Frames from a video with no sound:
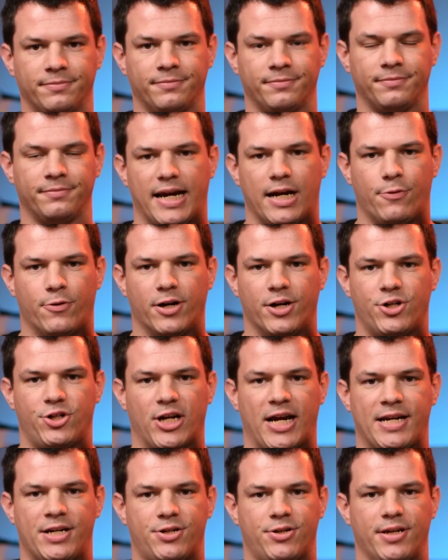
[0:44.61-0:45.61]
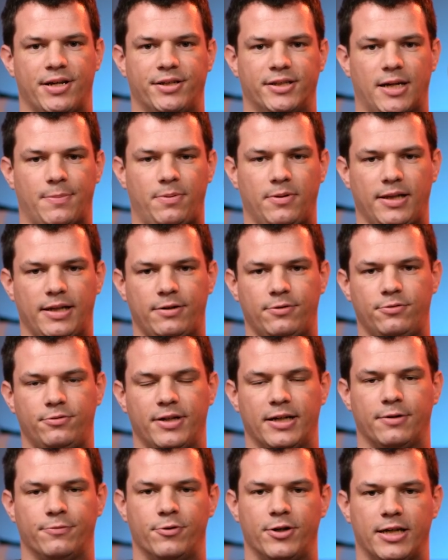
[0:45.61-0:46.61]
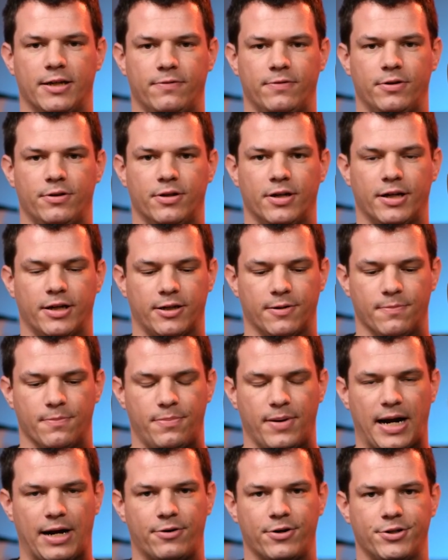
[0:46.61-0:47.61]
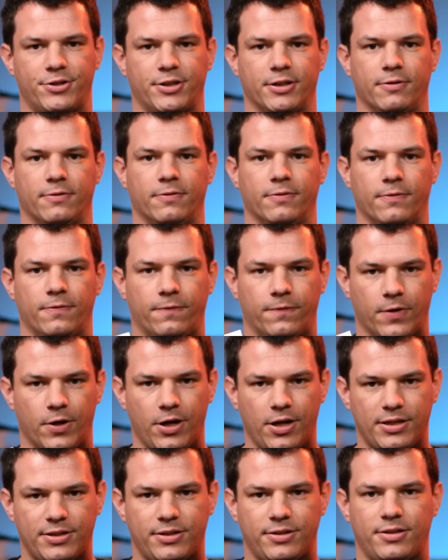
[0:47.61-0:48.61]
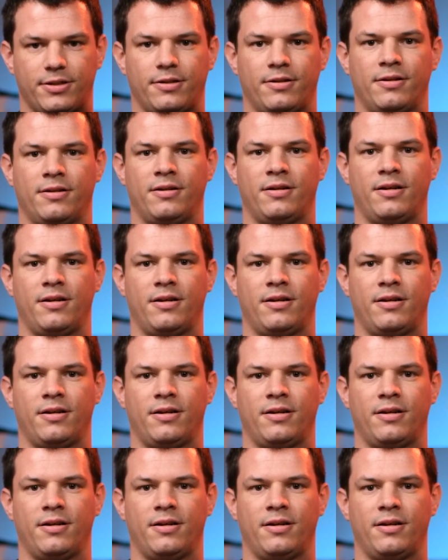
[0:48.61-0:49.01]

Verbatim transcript: Today I want to change things up a little and we'll give you a comparison first,